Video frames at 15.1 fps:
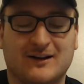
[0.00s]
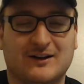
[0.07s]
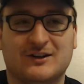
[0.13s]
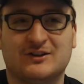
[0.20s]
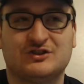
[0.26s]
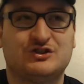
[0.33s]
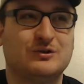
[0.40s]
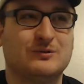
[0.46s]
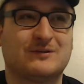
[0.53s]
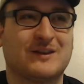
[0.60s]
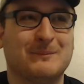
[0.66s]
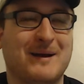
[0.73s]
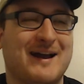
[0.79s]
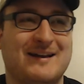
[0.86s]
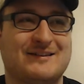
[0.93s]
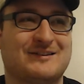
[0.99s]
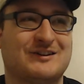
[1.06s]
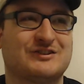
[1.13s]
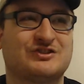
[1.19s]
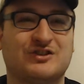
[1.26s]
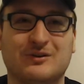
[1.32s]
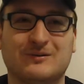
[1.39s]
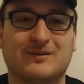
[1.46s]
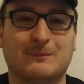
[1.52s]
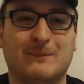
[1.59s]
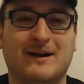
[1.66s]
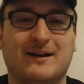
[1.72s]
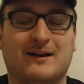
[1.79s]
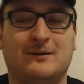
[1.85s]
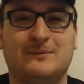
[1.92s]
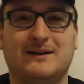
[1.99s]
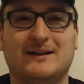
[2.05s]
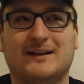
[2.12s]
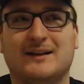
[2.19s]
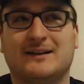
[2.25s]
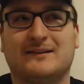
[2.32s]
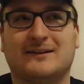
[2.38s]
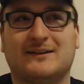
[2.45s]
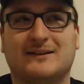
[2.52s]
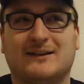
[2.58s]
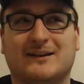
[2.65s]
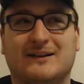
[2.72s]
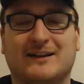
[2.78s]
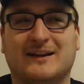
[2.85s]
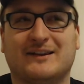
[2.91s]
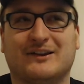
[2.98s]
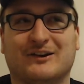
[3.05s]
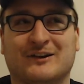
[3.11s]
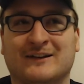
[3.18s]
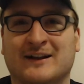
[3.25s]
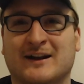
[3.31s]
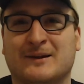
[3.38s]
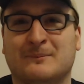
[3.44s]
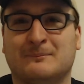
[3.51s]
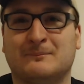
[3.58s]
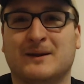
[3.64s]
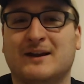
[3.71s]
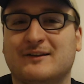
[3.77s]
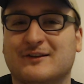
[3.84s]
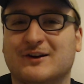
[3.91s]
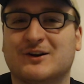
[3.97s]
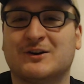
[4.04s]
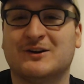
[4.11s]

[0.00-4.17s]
Shoot the maser! Shoot the maser! I'm like, it's a laser, not a maser.